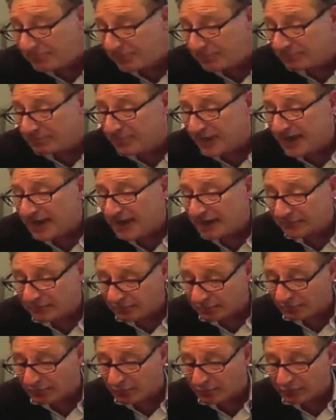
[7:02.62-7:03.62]
bad
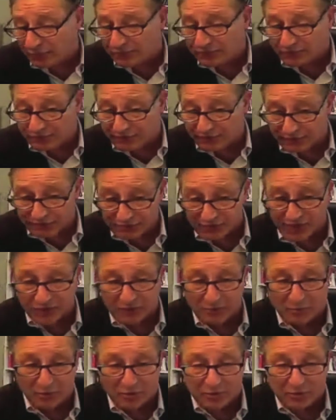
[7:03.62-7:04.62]
performance in the
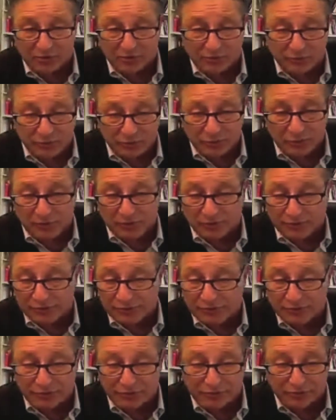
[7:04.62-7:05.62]
stock markets for 1 or
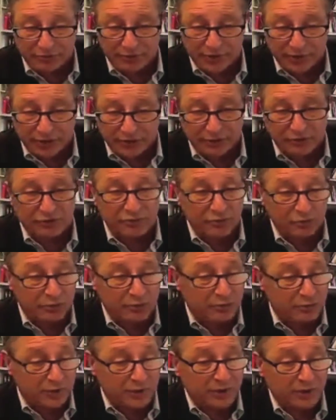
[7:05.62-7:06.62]
2 or 3 years, it
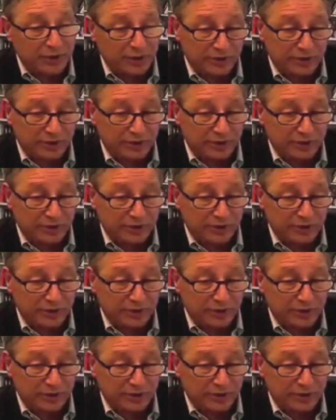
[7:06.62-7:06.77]
would really